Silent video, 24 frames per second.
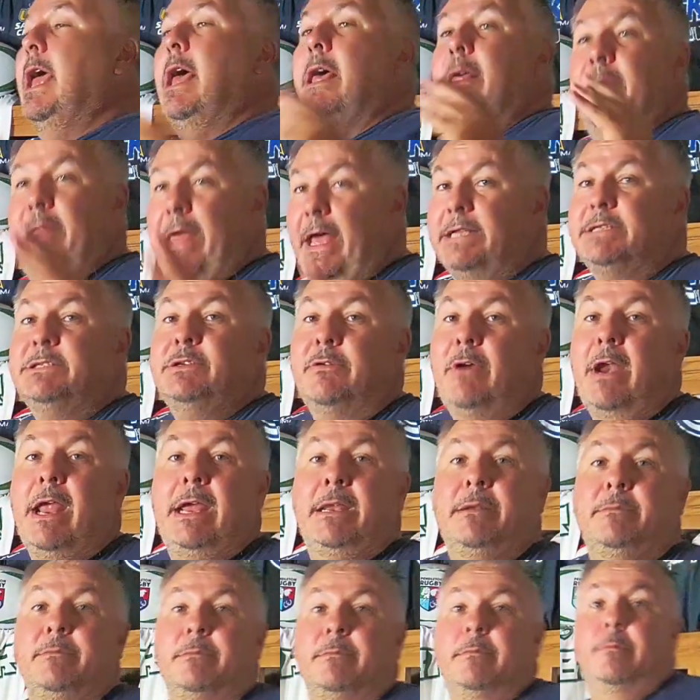That's great,
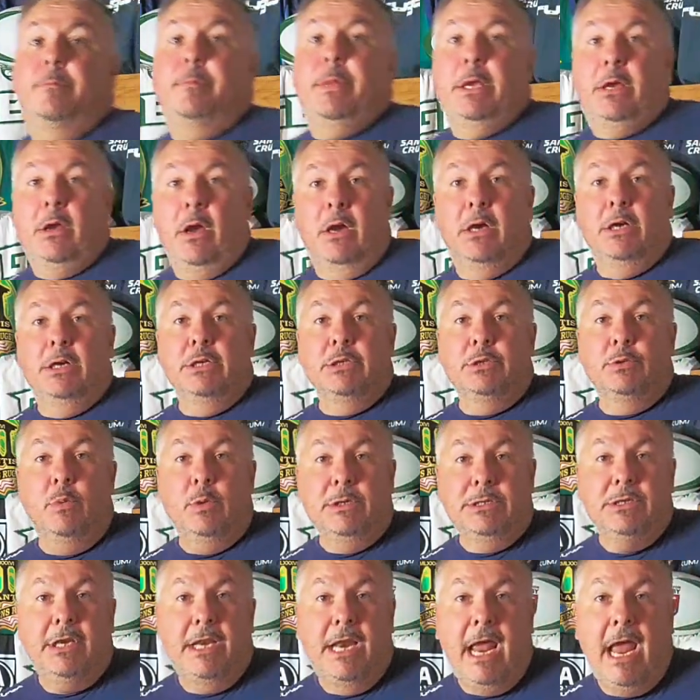because what's
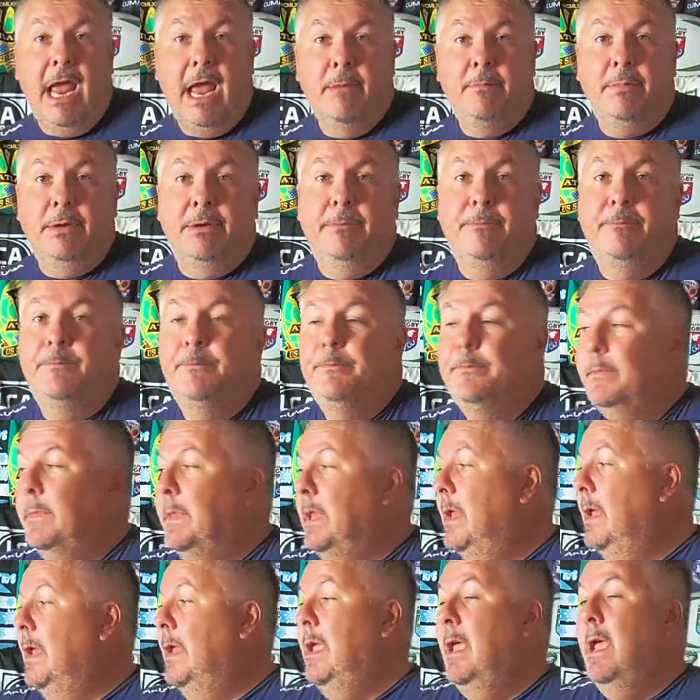going to happen?
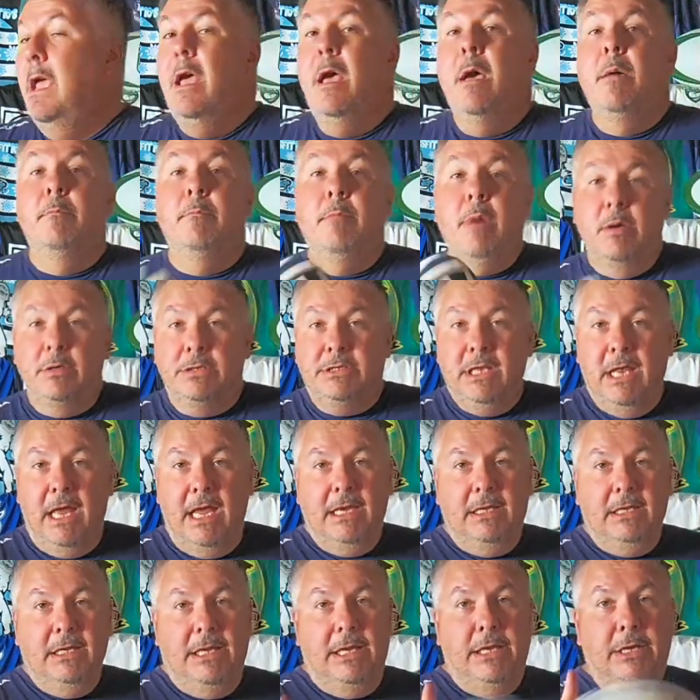Most
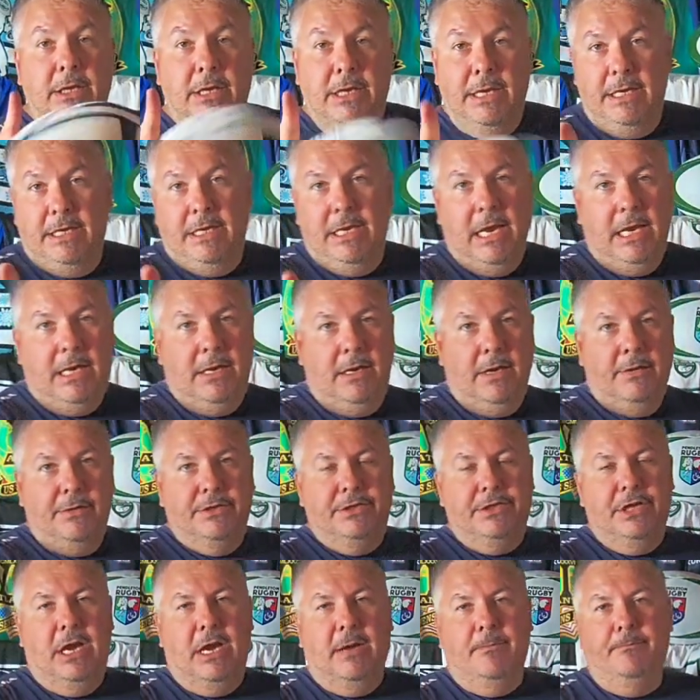likely, you need to get another
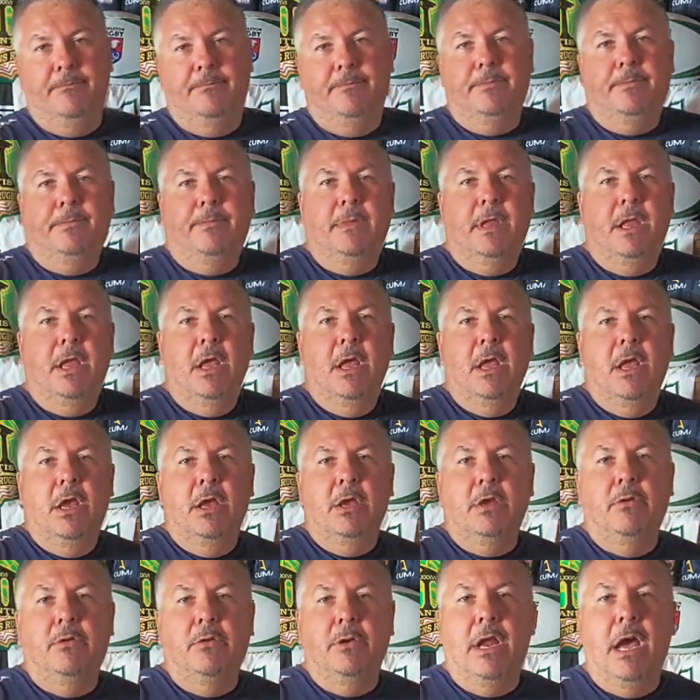job.
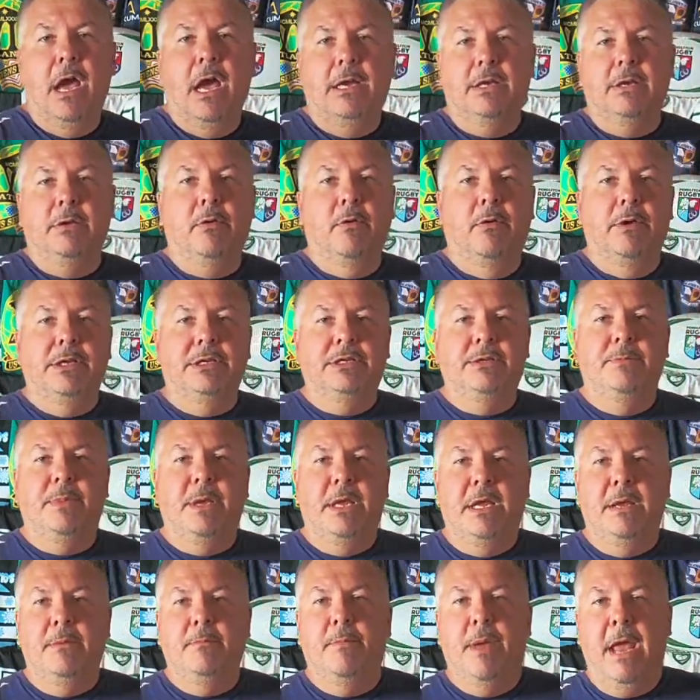You're not going to
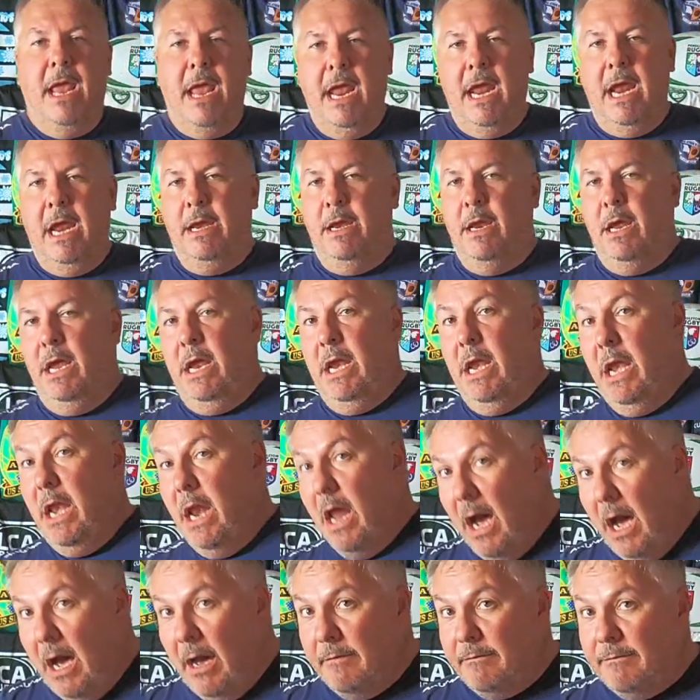be paid
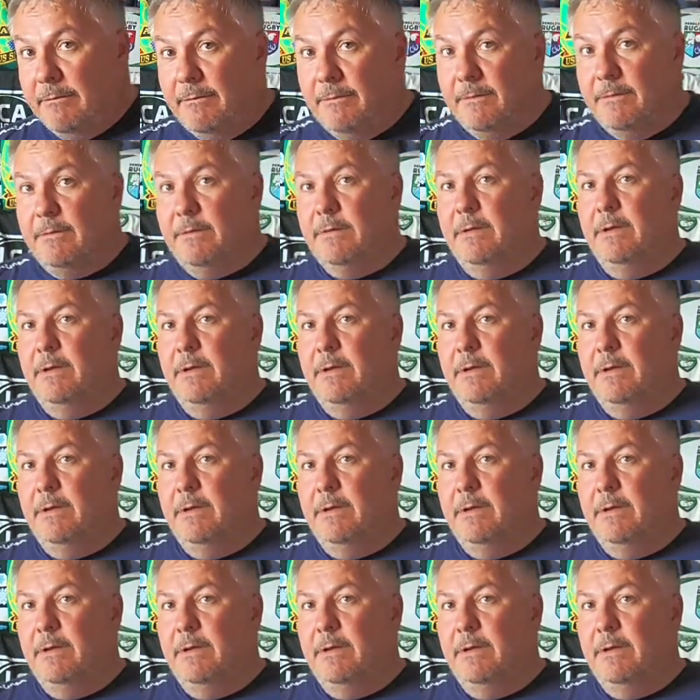enough